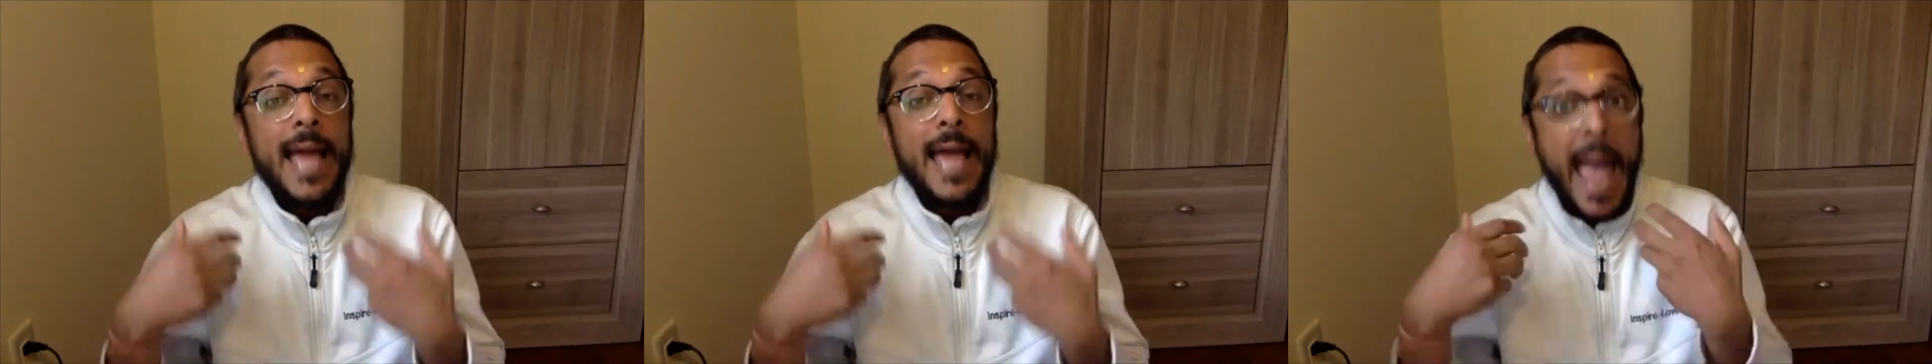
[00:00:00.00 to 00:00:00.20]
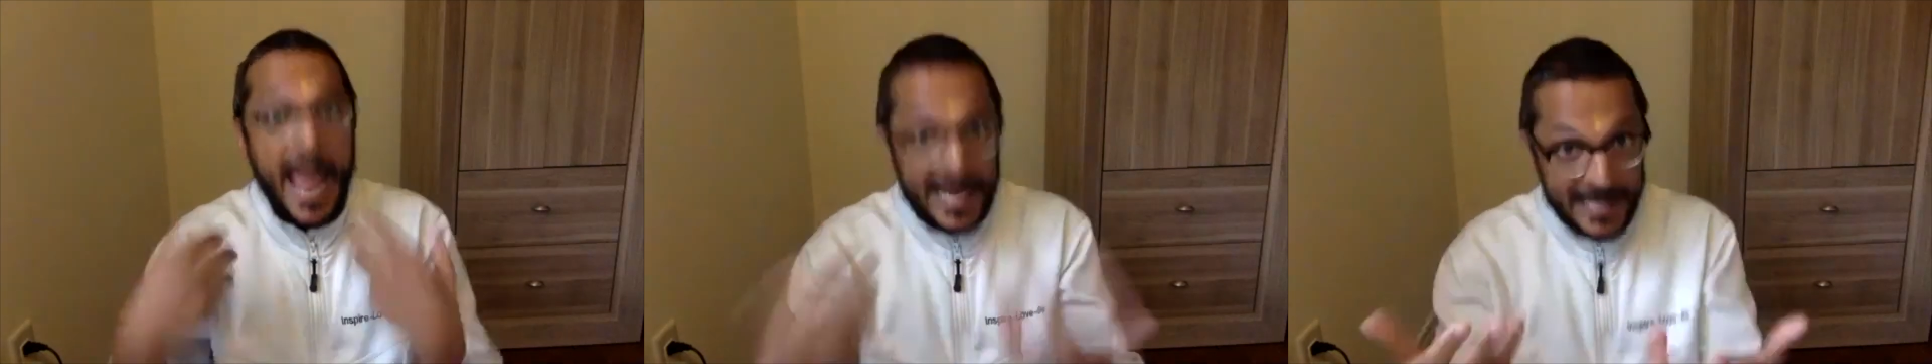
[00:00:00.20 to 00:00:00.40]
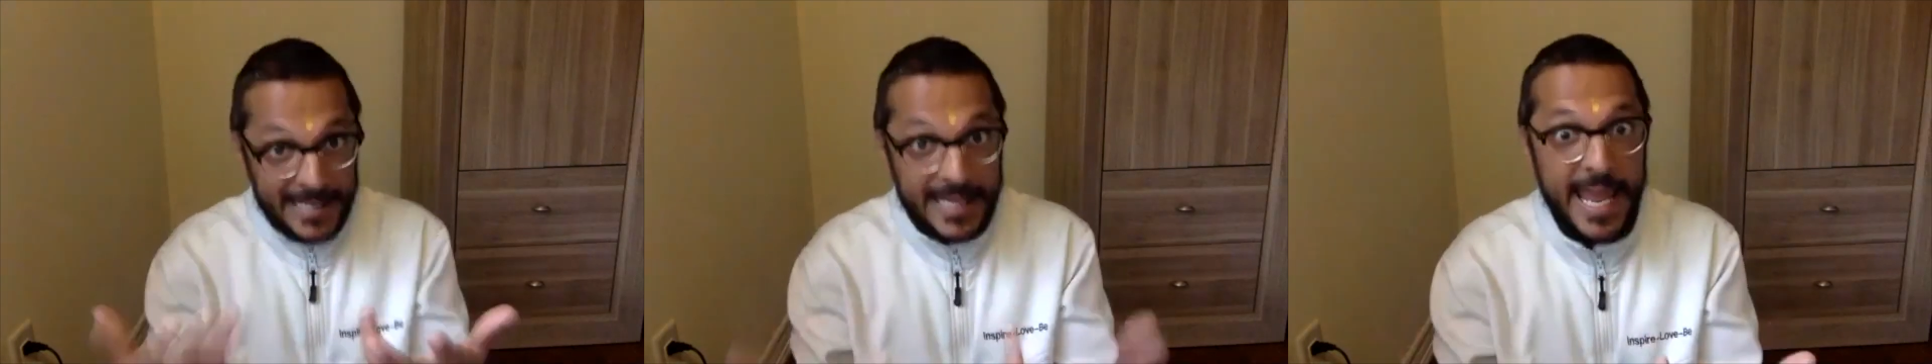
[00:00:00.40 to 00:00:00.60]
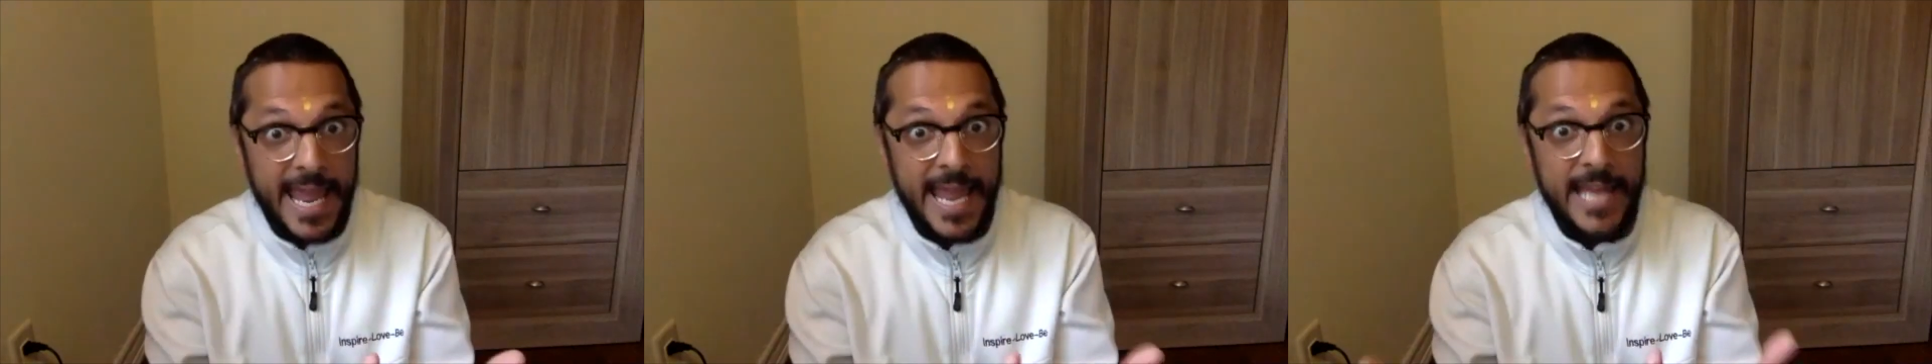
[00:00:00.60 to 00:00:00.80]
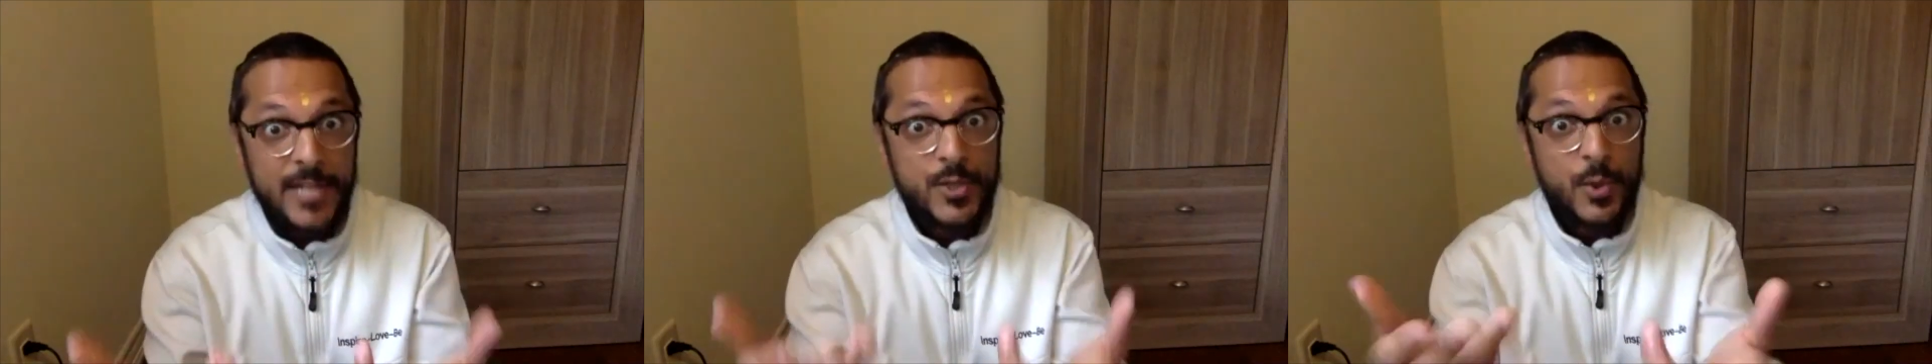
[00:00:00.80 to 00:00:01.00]

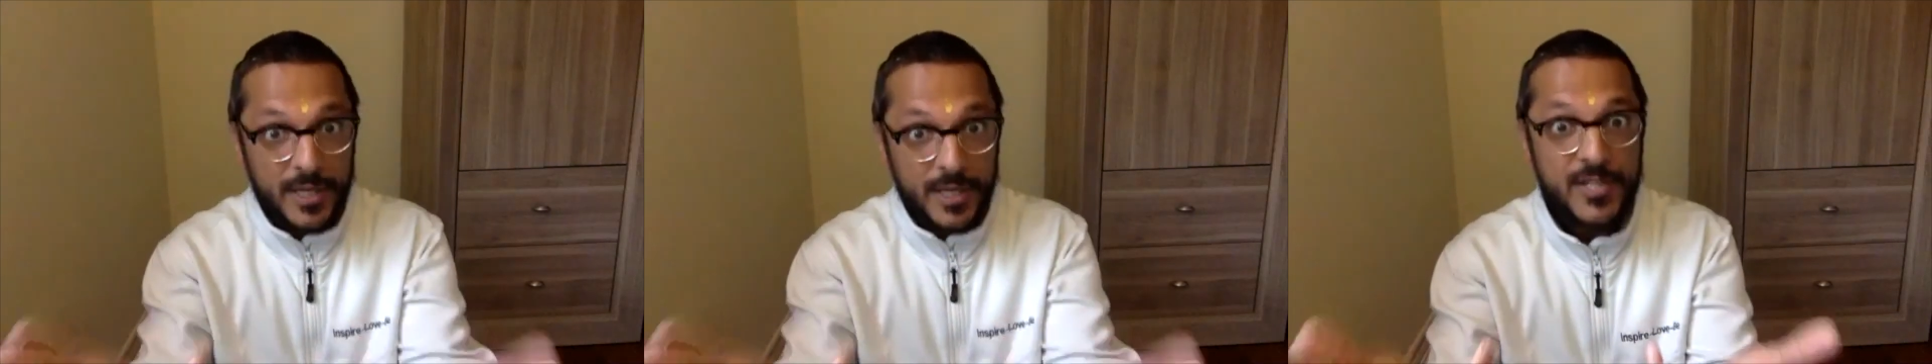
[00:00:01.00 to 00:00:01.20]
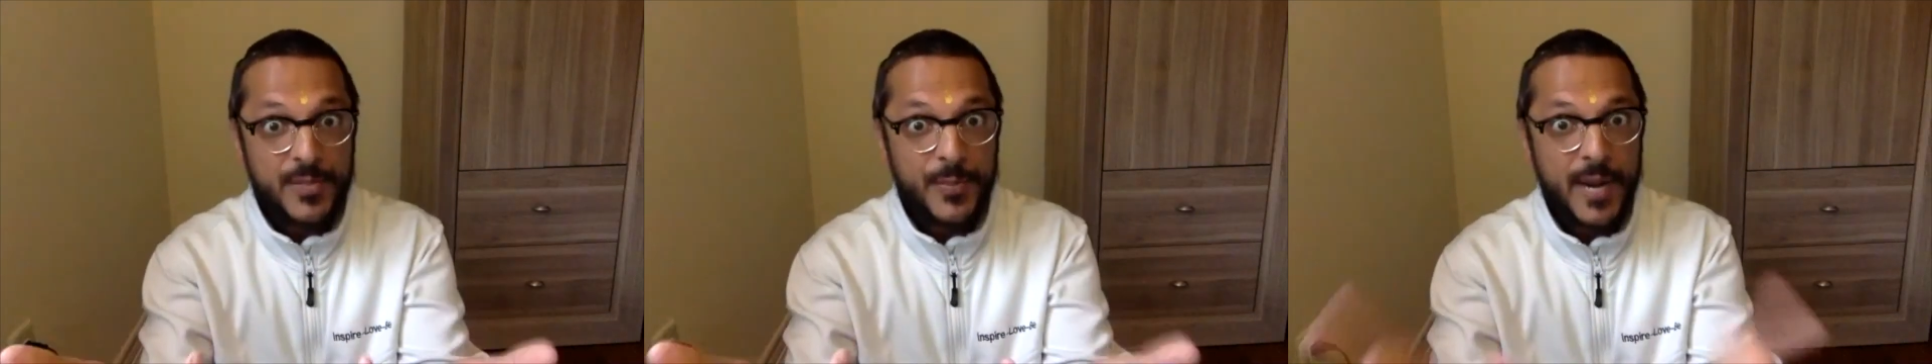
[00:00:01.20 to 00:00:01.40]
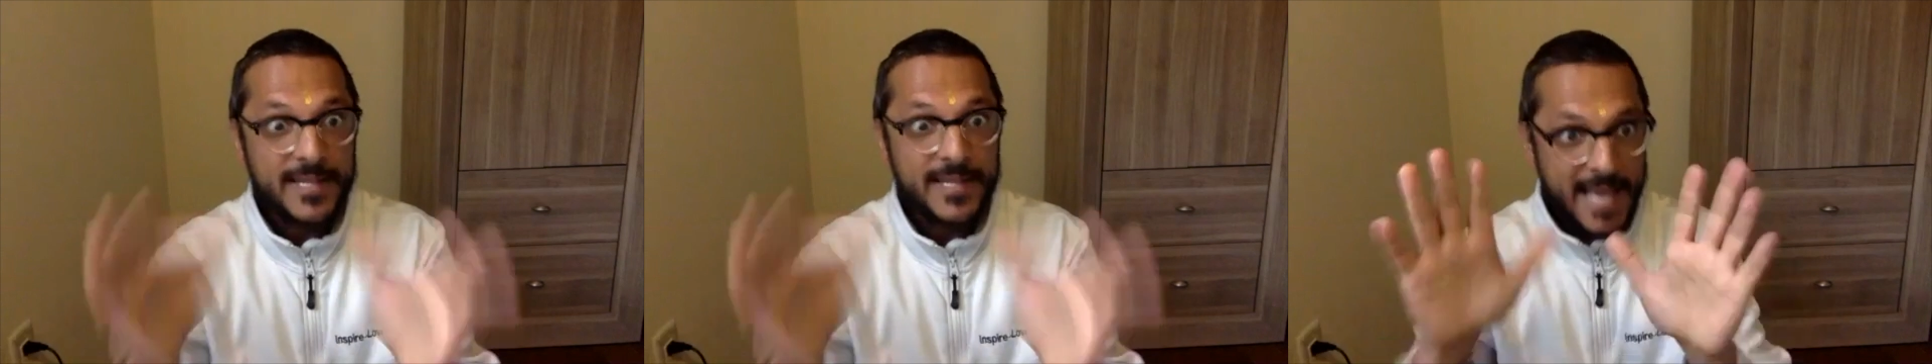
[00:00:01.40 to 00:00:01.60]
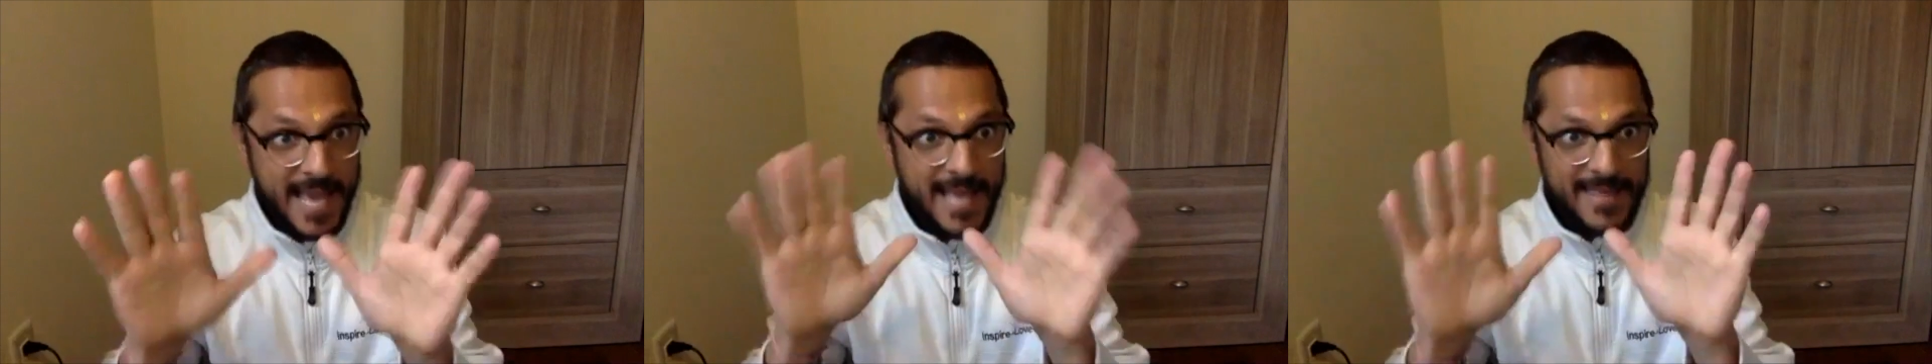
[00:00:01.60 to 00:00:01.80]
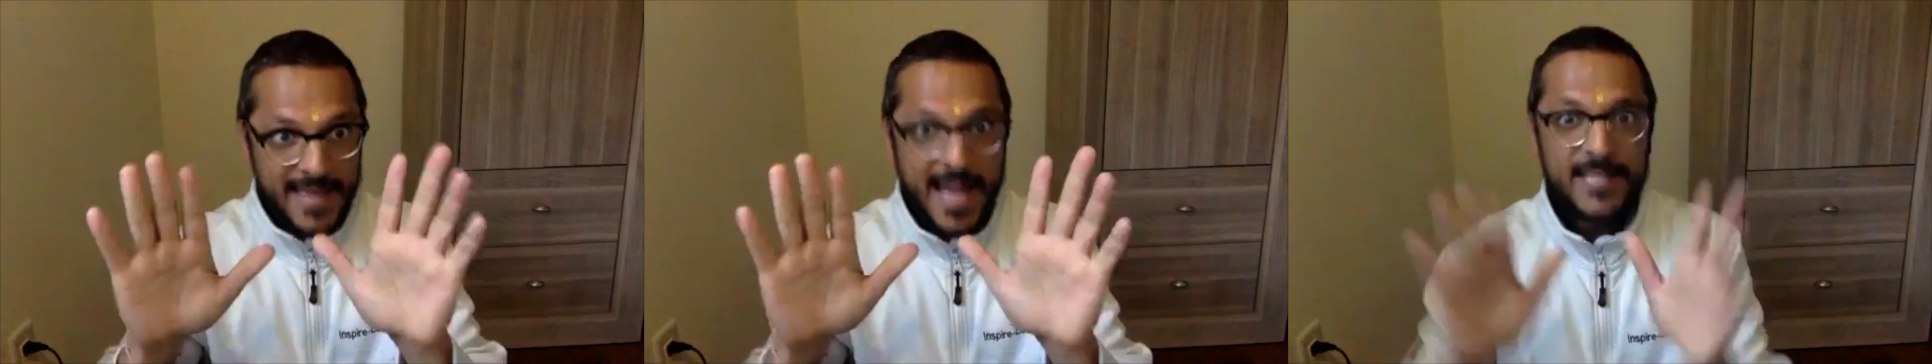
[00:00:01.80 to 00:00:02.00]
engage or express.
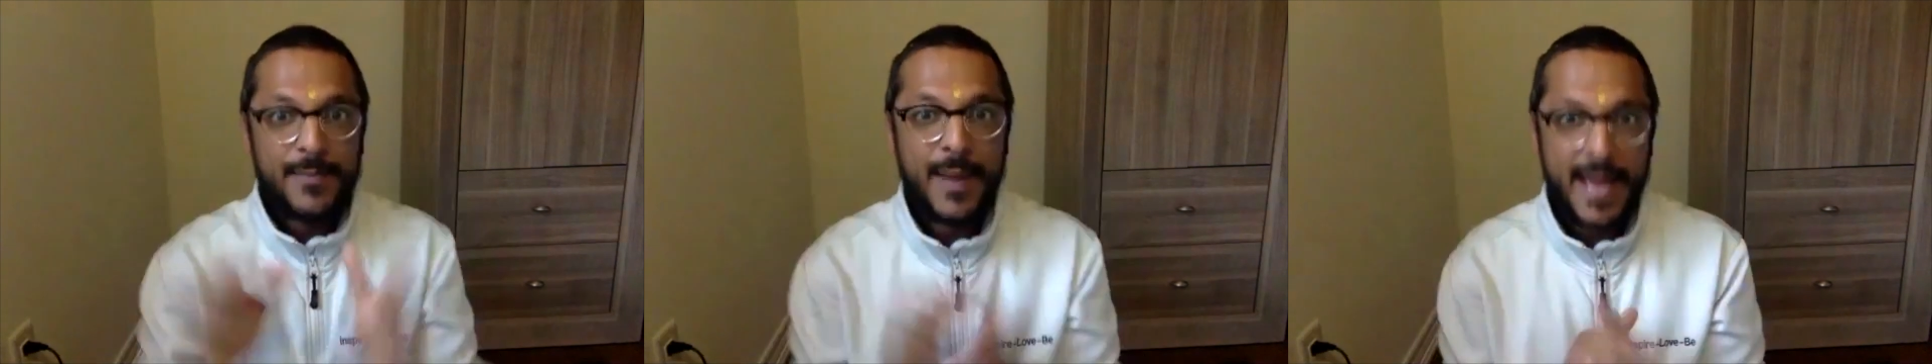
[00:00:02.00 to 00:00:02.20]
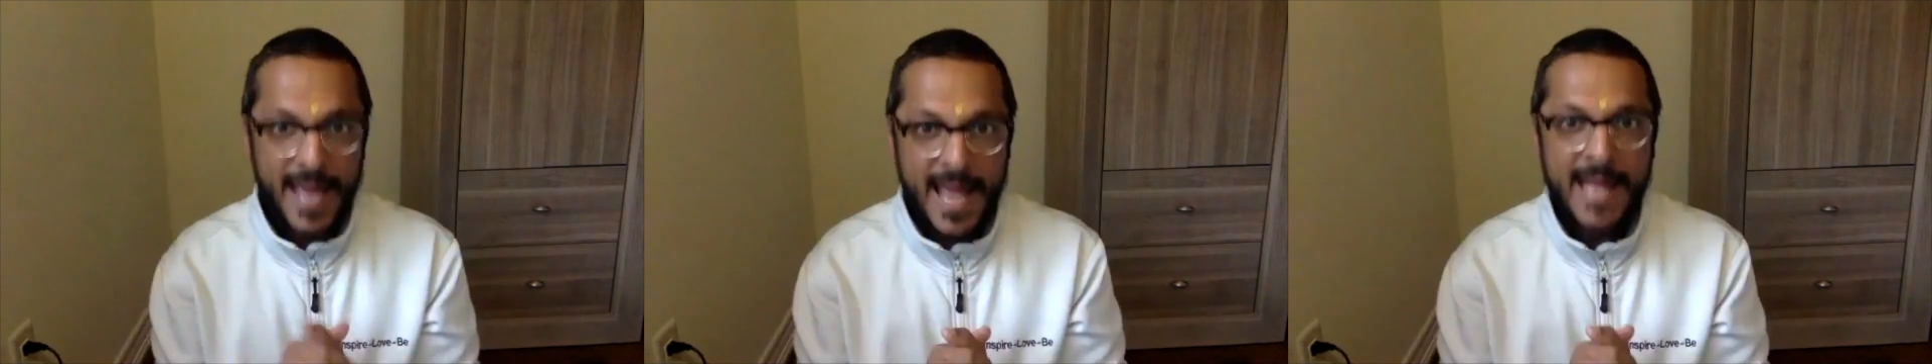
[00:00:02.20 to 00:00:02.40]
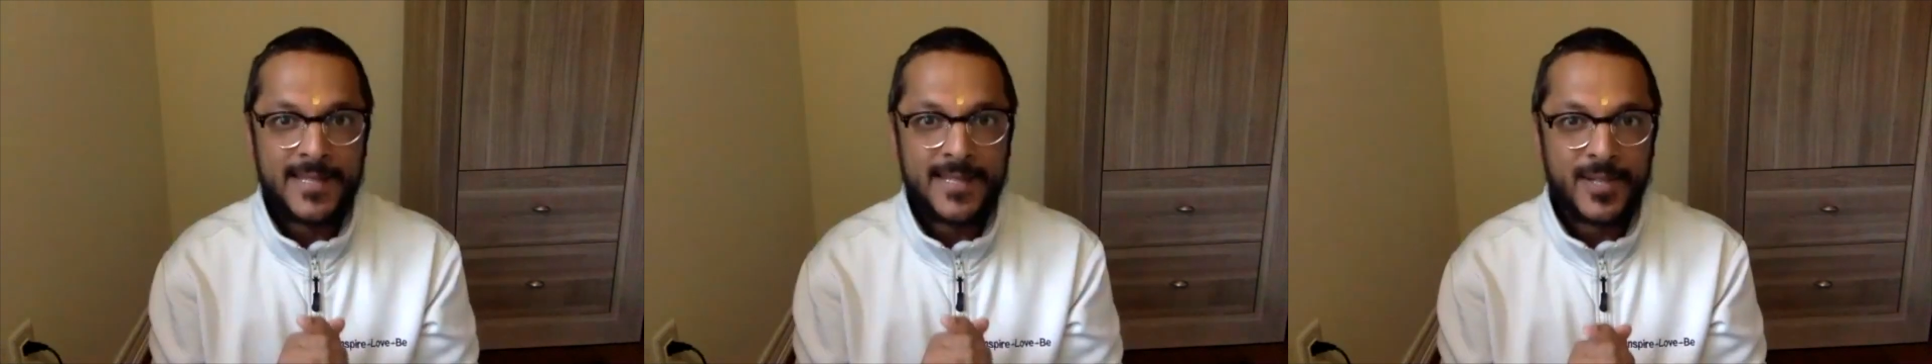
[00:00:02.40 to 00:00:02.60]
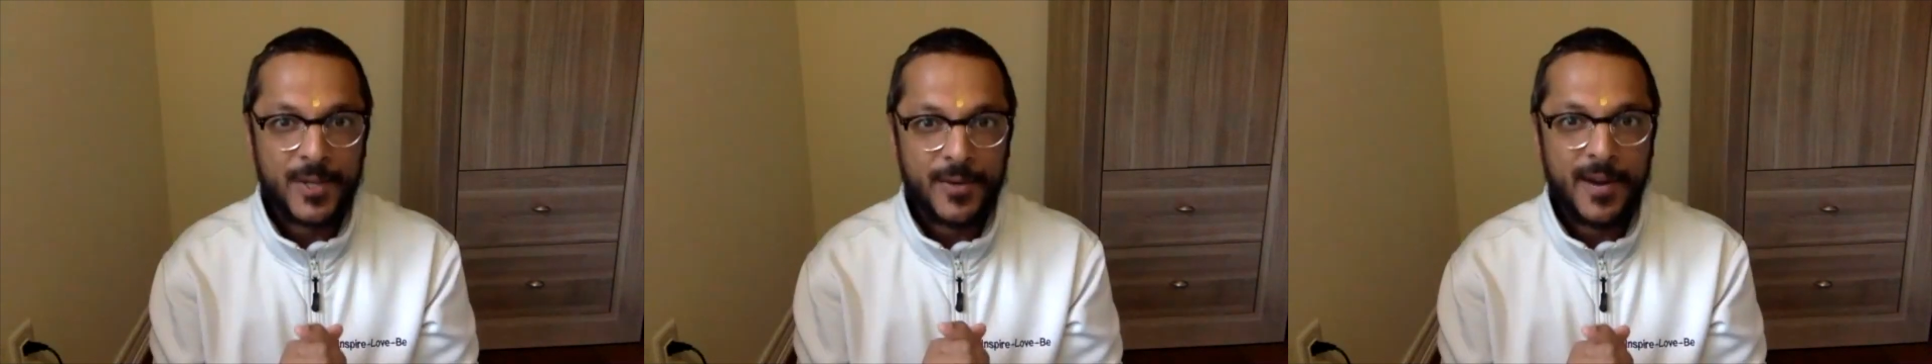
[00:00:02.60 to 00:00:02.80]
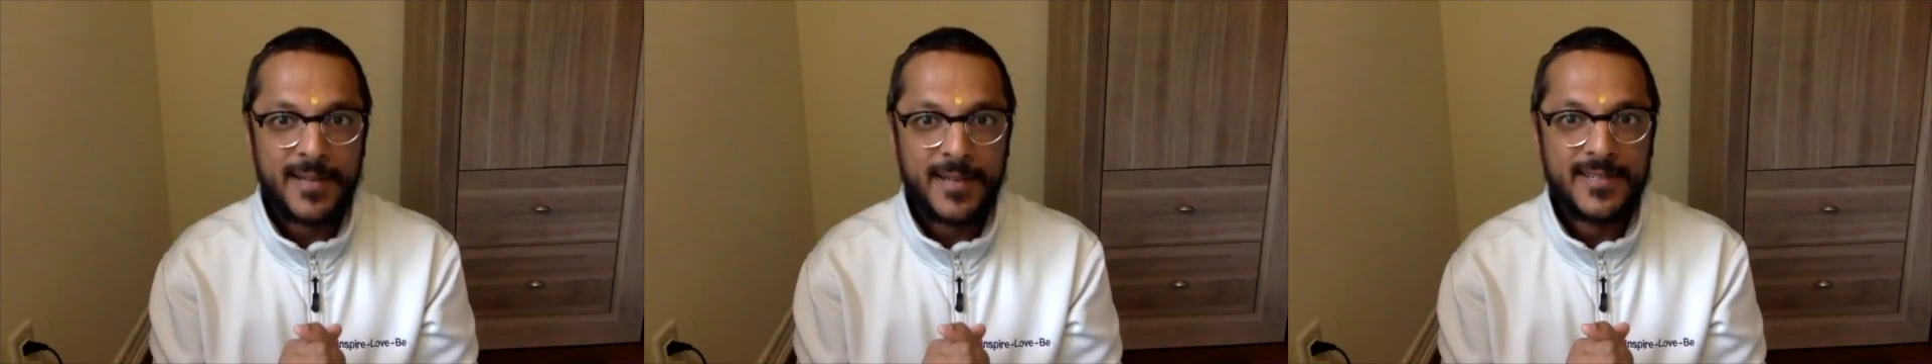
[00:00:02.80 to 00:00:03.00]
That's my hands, correct?